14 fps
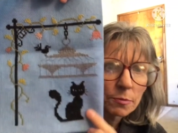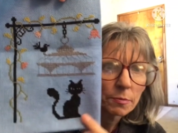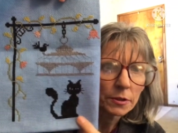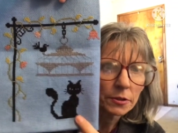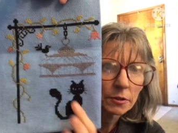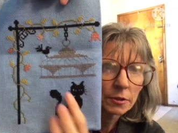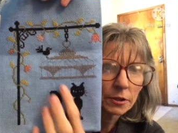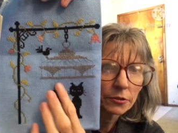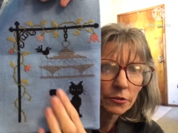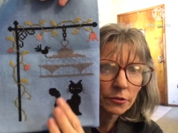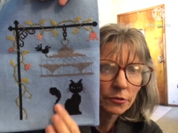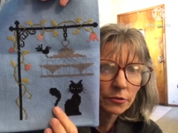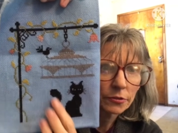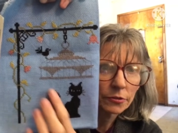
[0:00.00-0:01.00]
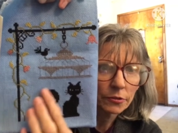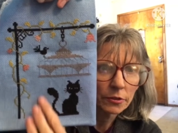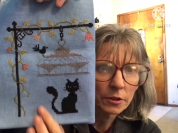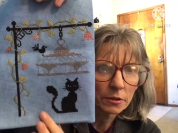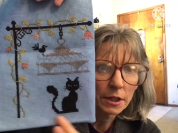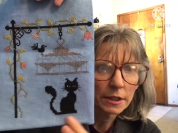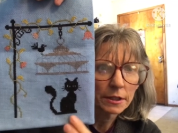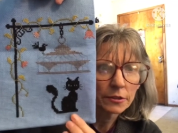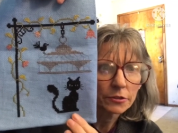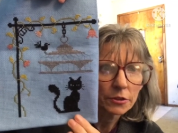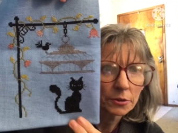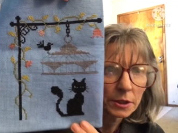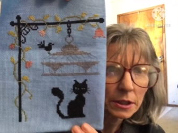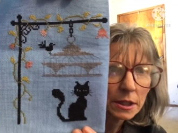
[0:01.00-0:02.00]
but there is no lines
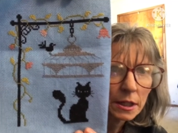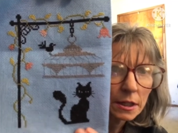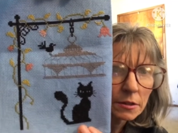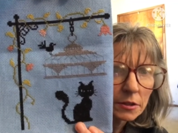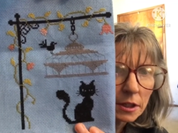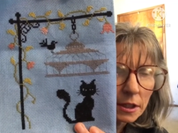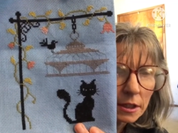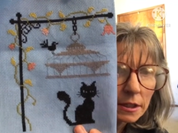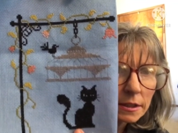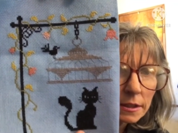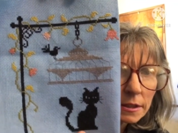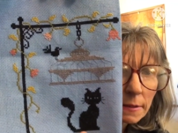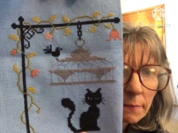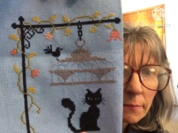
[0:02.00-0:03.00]
going down yet.